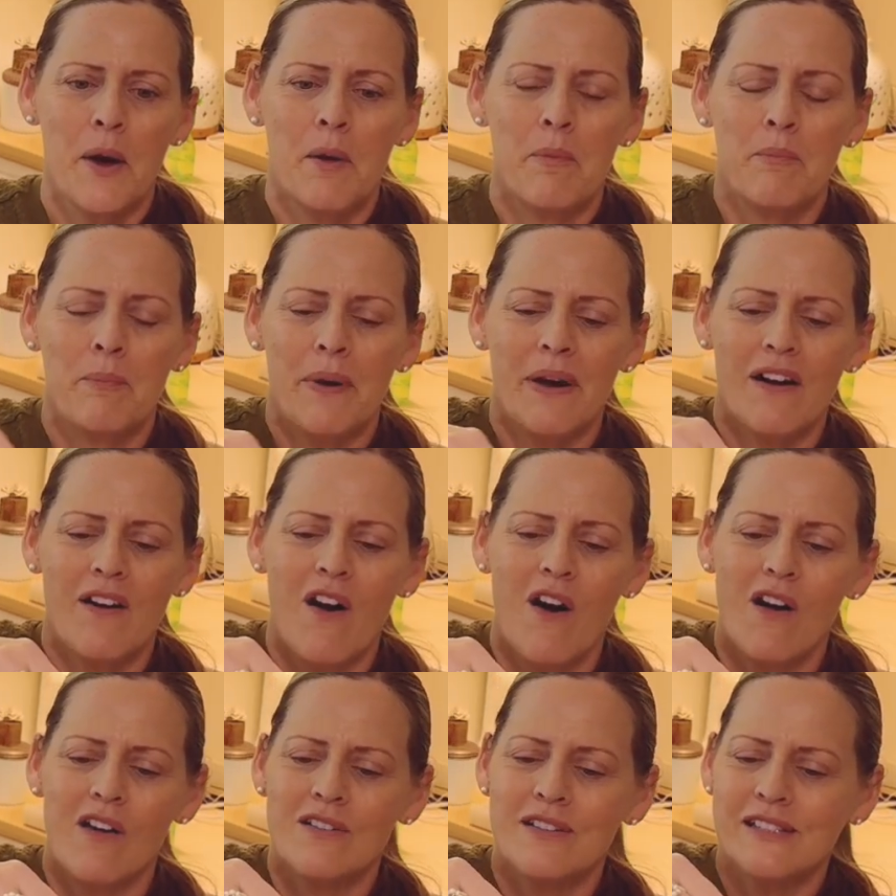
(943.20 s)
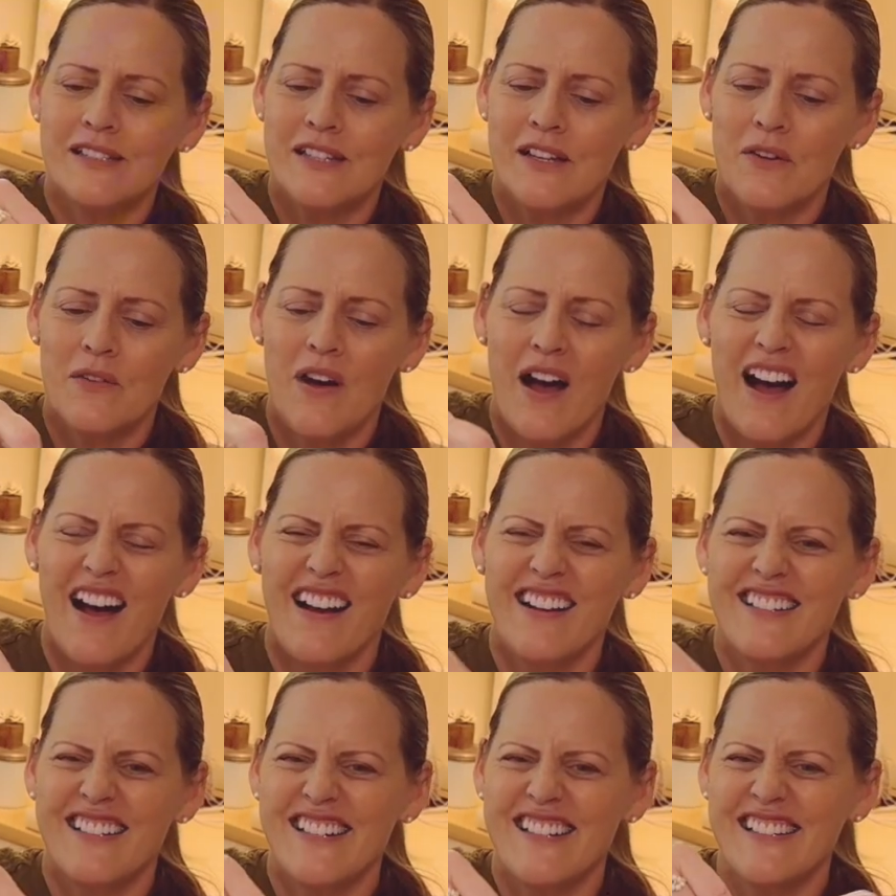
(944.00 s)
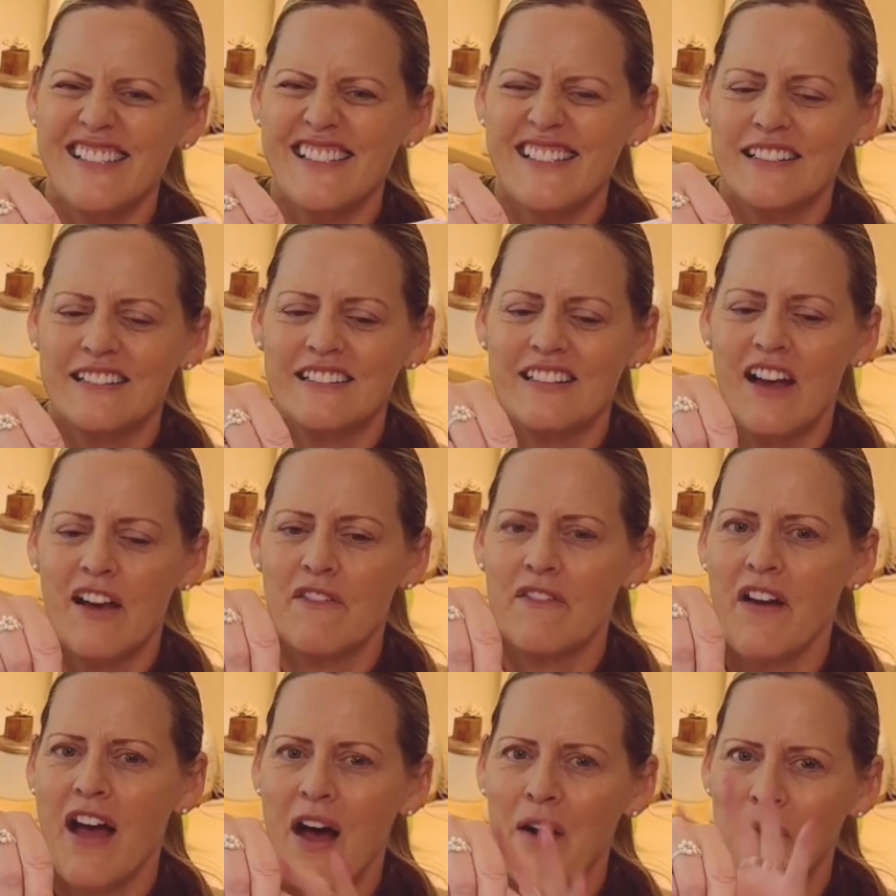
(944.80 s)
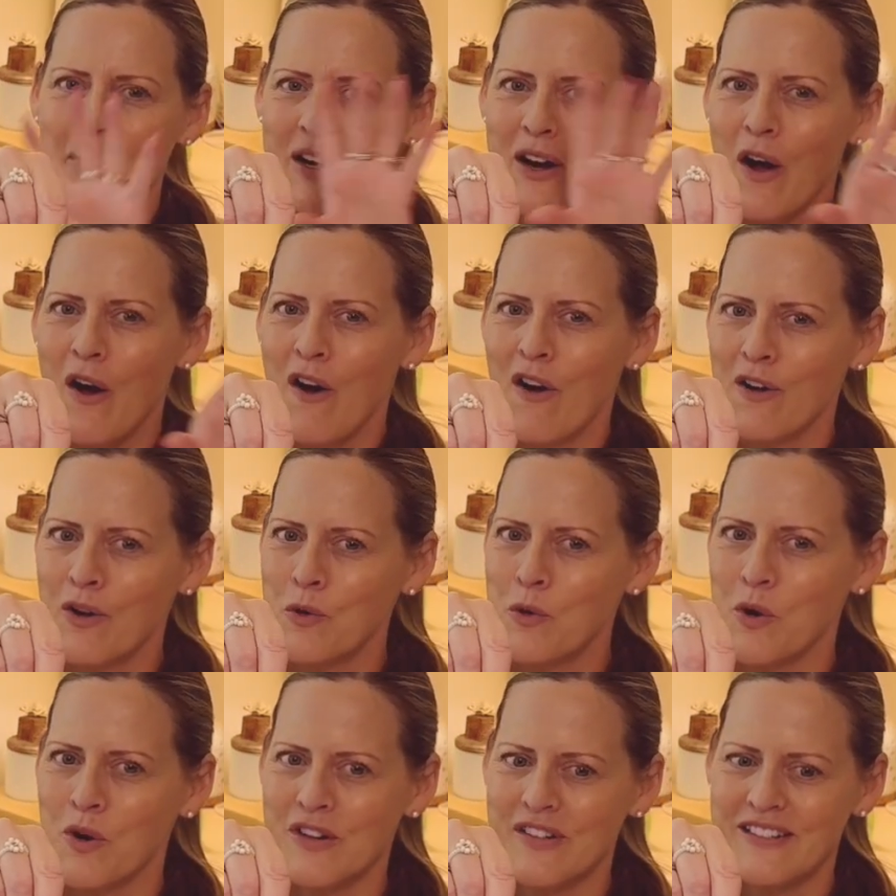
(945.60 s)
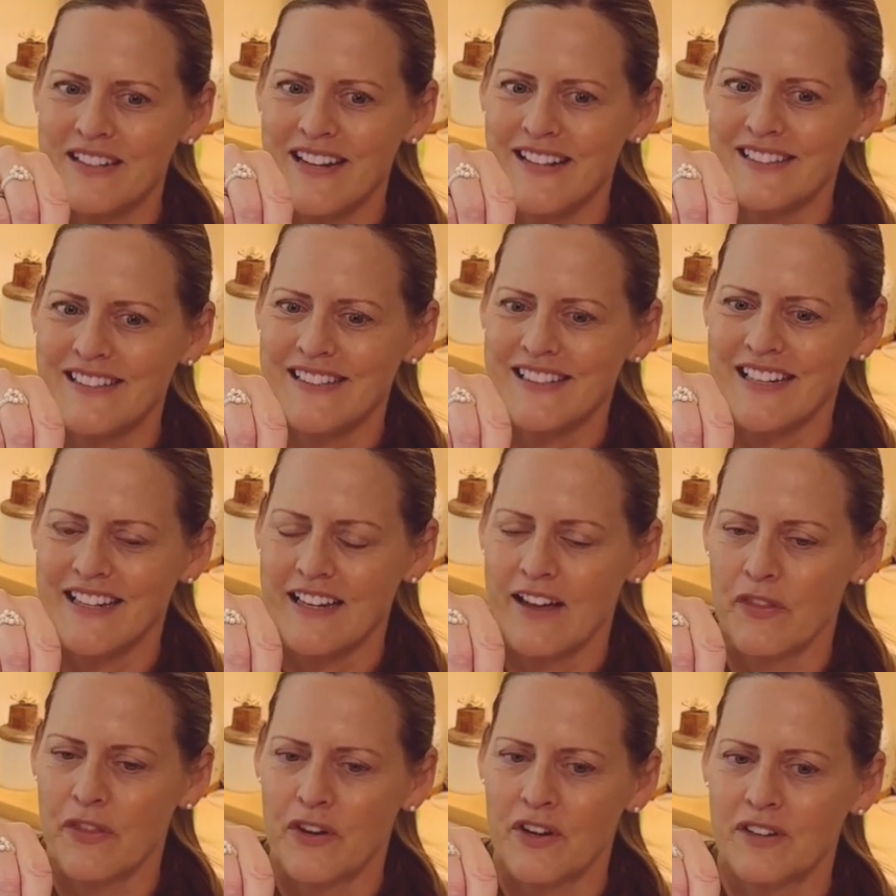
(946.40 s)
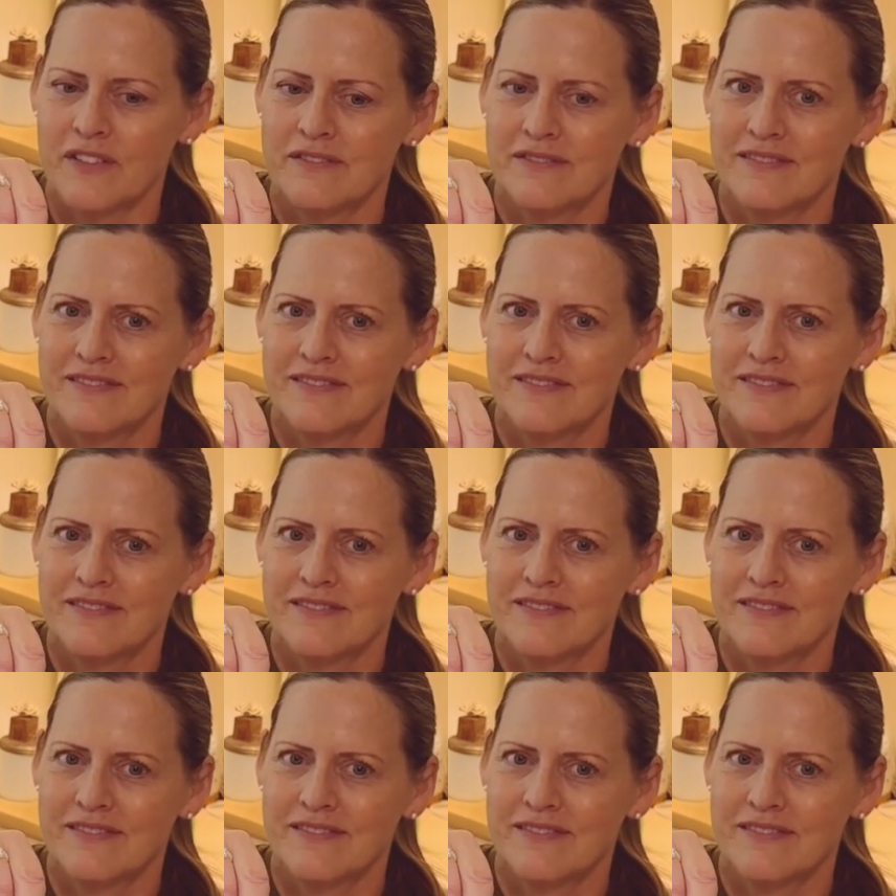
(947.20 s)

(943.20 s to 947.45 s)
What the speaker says: But also, I just love how it all coordinates together.